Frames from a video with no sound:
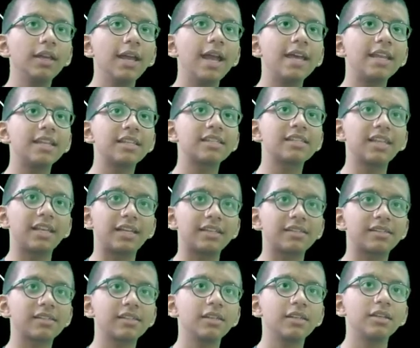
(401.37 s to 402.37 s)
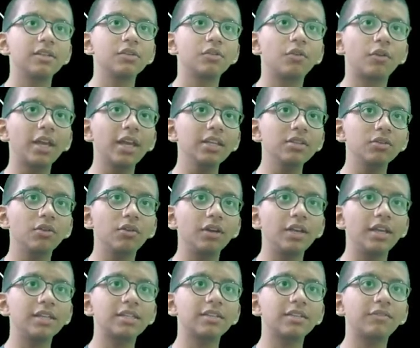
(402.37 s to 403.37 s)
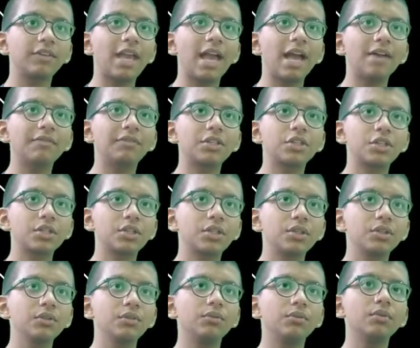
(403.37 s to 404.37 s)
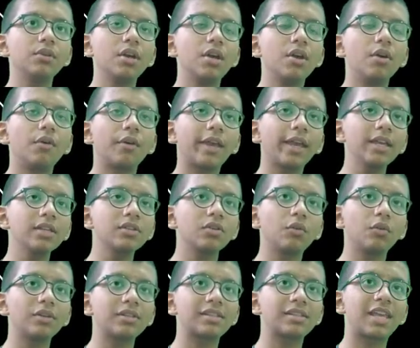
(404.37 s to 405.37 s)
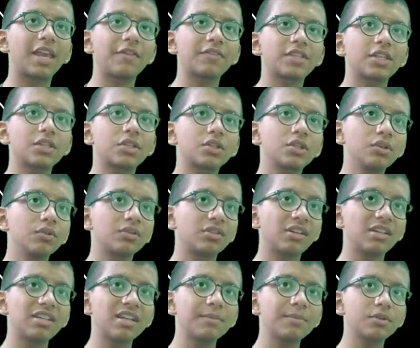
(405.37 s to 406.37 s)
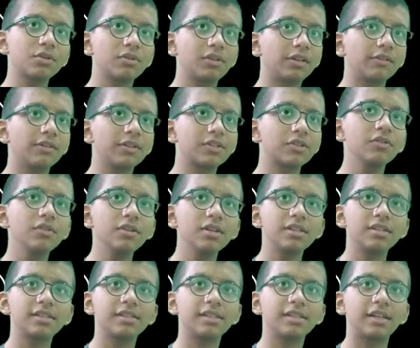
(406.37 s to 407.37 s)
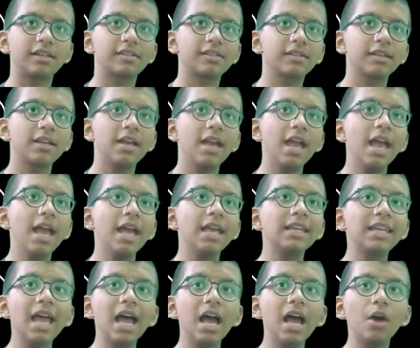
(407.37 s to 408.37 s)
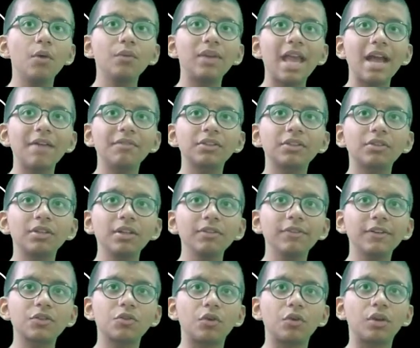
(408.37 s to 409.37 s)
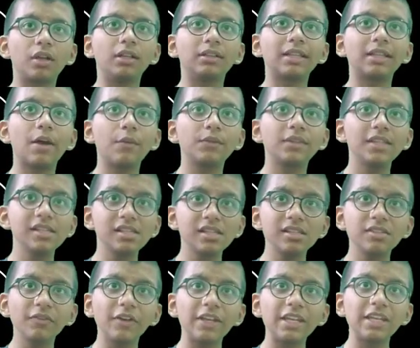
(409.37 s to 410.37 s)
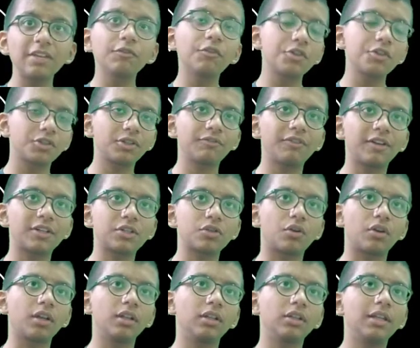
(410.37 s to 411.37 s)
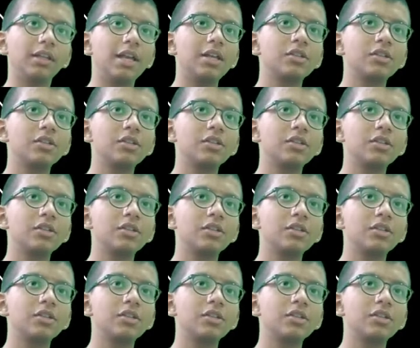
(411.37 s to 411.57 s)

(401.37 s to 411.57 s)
It is 6. Okay, so we have a 2. Okay, so it gives us 2. 3 times 2 equals to 6. Now we have a 3 factorial. Now this is waiting for 3 factorial.